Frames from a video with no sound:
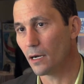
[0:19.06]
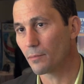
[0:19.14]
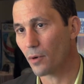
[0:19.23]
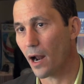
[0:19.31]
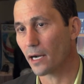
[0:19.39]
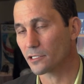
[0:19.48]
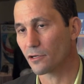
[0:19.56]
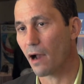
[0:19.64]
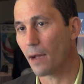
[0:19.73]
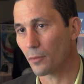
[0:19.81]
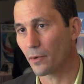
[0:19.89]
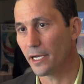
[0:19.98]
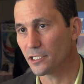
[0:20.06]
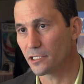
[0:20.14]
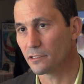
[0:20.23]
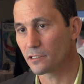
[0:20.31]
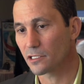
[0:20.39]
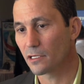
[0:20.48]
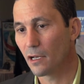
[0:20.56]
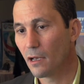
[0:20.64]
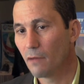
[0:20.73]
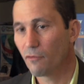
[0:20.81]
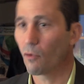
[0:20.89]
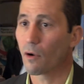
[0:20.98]
products or operations
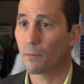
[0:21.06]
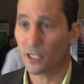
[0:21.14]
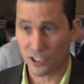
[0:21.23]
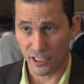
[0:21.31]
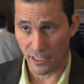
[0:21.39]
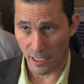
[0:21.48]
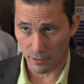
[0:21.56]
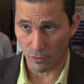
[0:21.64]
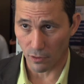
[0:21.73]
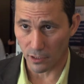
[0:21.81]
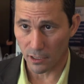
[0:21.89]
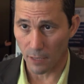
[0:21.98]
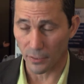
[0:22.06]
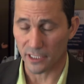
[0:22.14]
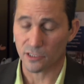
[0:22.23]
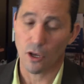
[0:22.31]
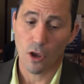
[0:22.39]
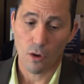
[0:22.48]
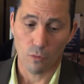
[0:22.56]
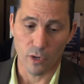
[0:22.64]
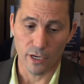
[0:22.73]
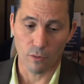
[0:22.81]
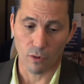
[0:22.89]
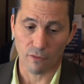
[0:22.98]
for Michigan headquartered companies.
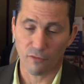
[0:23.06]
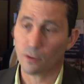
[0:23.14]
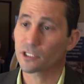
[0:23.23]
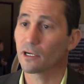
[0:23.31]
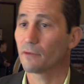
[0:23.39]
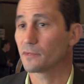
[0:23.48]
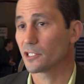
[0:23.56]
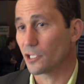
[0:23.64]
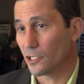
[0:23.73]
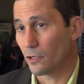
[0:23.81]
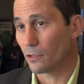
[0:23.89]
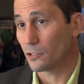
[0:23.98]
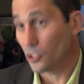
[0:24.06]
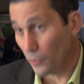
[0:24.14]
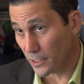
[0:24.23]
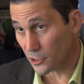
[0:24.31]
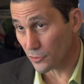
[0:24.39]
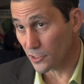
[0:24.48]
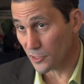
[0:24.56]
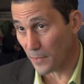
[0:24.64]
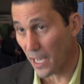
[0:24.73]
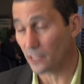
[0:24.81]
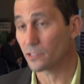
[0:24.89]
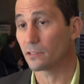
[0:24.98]
We were fortunate enough to secure 2 industry
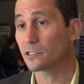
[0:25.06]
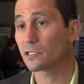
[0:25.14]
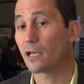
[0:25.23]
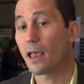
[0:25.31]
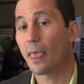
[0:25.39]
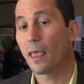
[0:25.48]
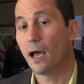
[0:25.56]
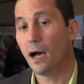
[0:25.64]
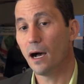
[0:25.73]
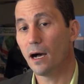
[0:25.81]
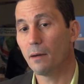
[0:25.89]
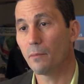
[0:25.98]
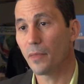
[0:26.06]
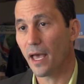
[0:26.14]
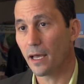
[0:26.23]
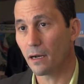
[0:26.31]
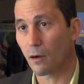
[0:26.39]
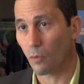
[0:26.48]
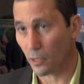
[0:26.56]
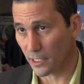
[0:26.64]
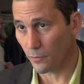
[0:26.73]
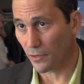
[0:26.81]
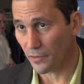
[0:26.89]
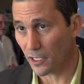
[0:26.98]
sponsors that are
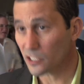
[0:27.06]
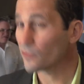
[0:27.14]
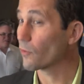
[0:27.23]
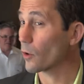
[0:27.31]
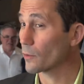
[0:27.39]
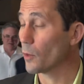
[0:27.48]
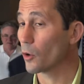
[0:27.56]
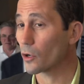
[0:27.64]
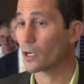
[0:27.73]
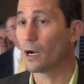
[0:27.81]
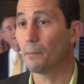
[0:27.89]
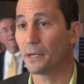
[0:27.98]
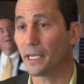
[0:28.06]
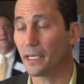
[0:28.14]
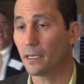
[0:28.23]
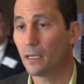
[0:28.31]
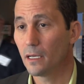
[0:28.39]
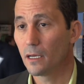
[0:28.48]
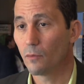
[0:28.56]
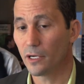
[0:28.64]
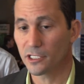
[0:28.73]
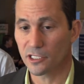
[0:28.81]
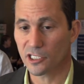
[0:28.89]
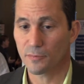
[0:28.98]
working with us. Ford Motor Company,
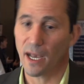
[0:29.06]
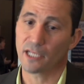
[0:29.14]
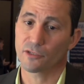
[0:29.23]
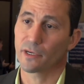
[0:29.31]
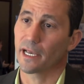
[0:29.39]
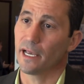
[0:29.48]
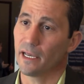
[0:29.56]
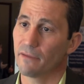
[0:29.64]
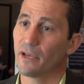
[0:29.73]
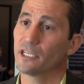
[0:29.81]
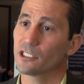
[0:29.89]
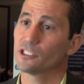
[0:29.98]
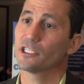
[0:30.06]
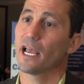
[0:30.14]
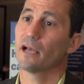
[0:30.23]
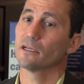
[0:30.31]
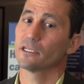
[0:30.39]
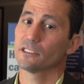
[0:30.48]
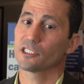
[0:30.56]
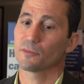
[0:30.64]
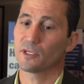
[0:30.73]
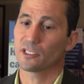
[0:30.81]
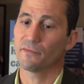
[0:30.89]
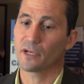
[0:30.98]
which is sponsoring an innovation challenge
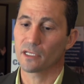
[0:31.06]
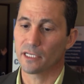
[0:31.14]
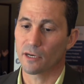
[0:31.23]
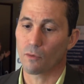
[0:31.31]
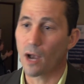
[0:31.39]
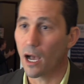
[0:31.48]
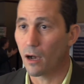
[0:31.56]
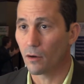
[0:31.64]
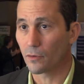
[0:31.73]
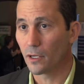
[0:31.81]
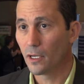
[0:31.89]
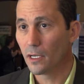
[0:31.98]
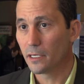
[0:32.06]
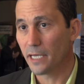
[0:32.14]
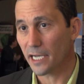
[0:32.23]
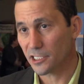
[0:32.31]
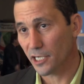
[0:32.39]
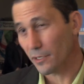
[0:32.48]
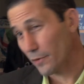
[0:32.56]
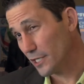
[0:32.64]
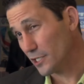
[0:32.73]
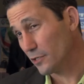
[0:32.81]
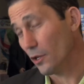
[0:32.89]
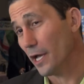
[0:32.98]
specifically around next
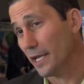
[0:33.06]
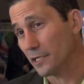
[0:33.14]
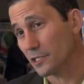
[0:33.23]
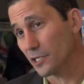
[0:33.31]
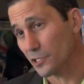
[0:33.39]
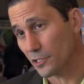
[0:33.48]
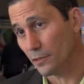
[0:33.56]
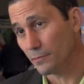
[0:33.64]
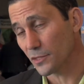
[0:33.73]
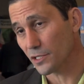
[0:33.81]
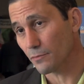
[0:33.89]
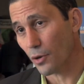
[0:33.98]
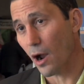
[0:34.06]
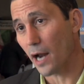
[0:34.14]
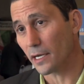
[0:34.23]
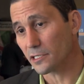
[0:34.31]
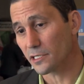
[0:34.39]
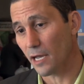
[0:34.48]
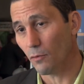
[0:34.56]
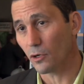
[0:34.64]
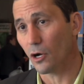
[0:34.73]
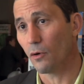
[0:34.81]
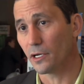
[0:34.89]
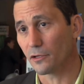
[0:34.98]
generation lighting systems and products that will
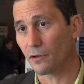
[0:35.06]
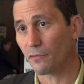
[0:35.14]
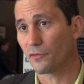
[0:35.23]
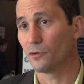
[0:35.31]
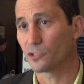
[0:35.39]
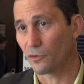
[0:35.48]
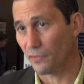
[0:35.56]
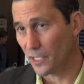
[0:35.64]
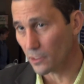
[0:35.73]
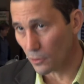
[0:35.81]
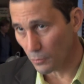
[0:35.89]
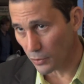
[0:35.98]
go into their future vehicle